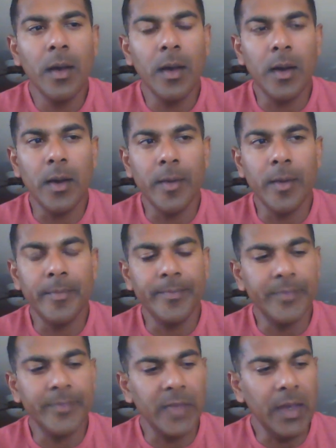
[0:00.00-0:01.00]

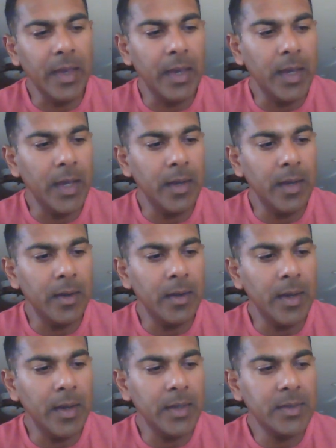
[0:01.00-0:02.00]
And
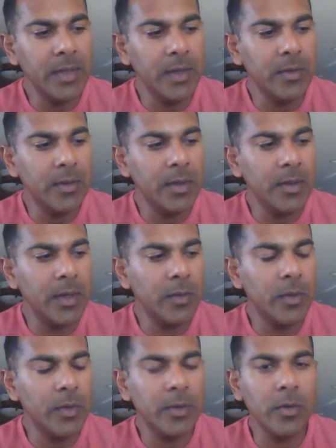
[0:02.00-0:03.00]
I decided that I
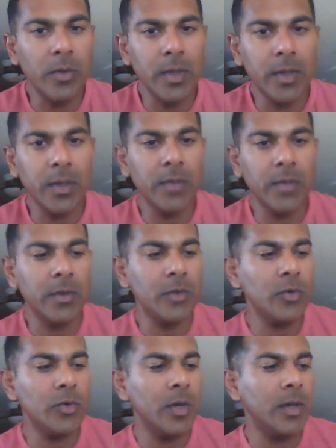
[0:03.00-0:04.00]
wanted to go ahead and give it a
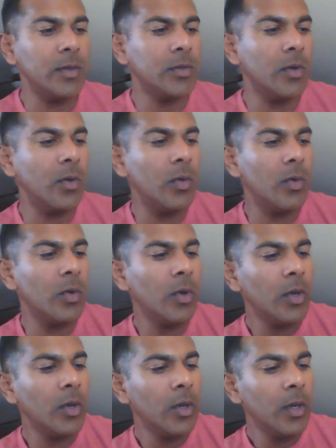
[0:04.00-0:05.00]
try. So
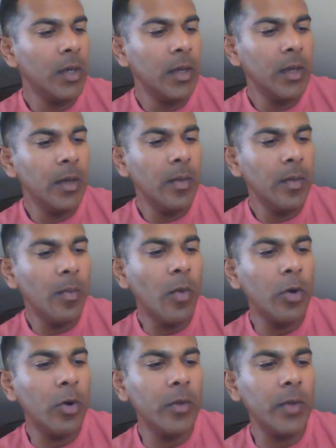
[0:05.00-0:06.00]

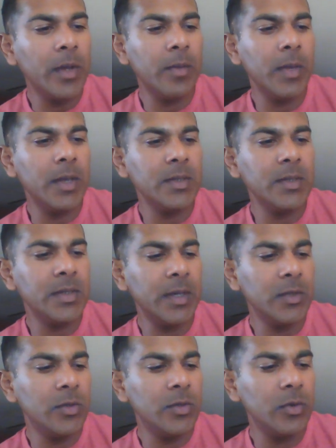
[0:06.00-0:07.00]
Maurten recommends
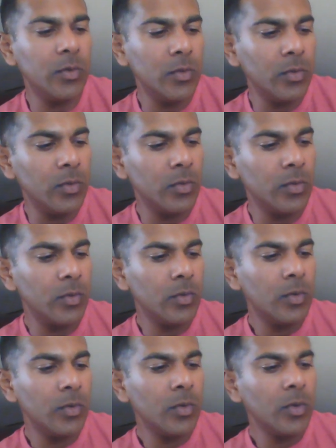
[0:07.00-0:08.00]
that you
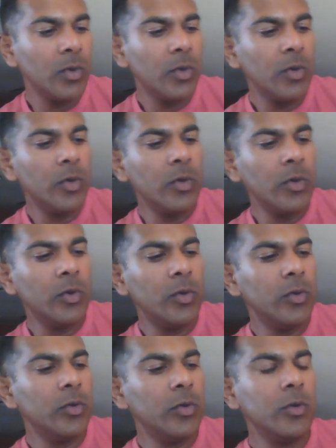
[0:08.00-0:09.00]

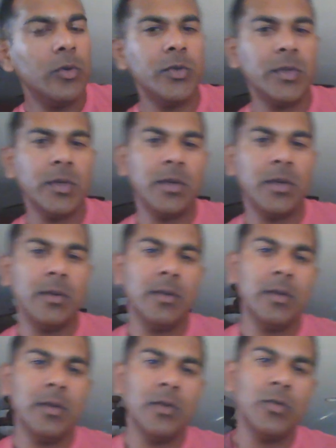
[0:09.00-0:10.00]
use the
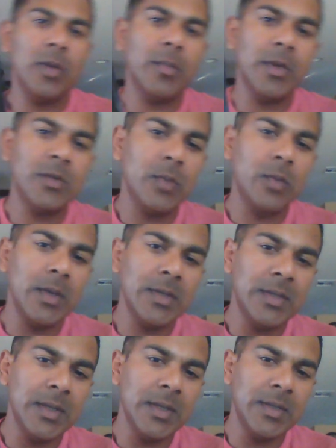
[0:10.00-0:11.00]
Drink Mix
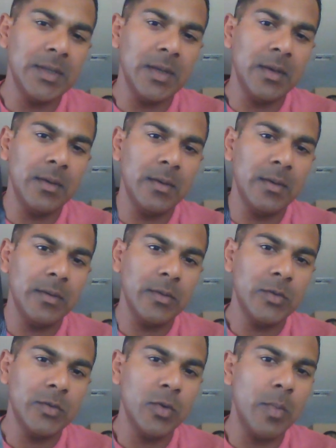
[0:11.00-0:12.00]
160,
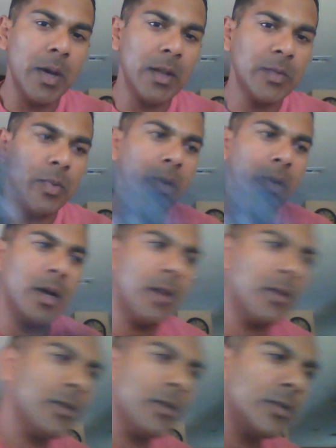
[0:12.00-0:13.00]
2 bottles per hour.